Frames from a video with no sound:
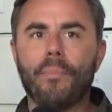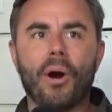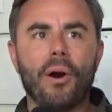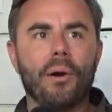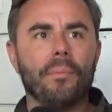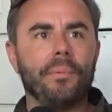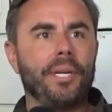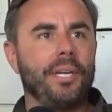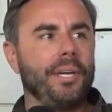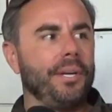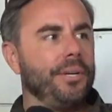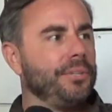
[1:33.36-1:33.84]

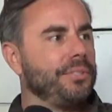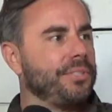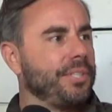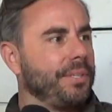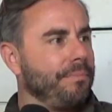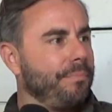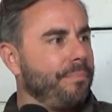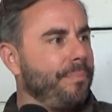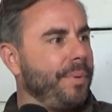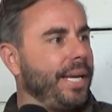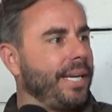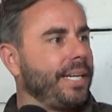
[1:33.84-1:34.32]
barbecues
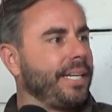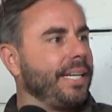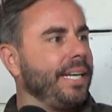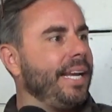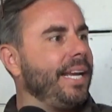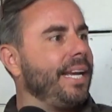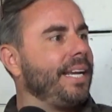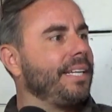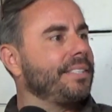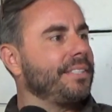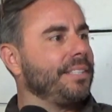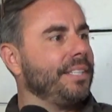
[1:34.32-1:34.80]
and
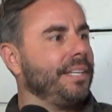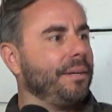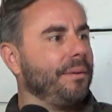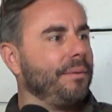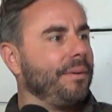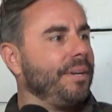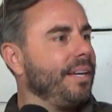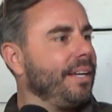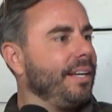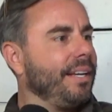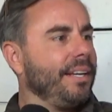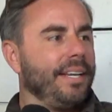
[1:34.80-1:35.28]
picnics
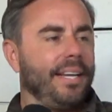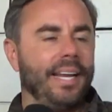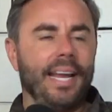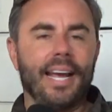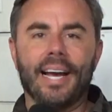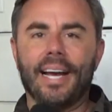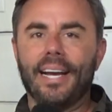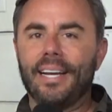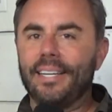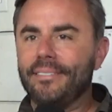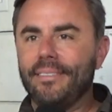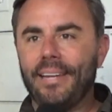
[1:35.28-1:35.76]
and
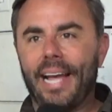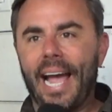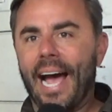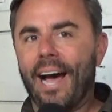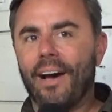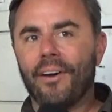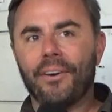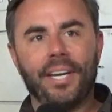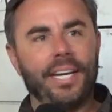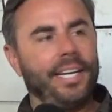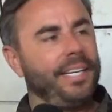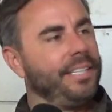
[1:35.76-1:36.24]

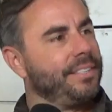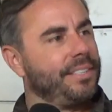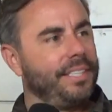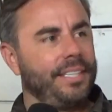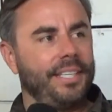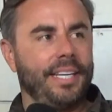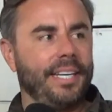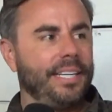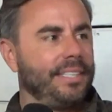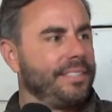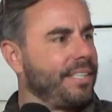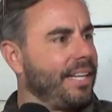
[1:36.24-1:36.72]
outings,
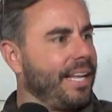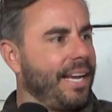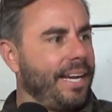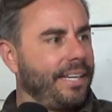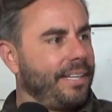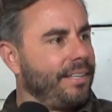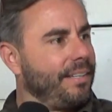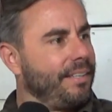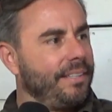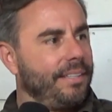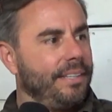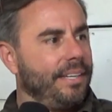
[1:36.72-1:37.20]
and then it's
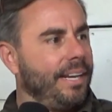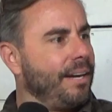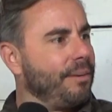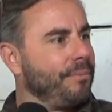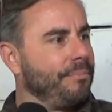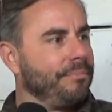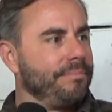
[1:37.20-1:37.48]
like, nope.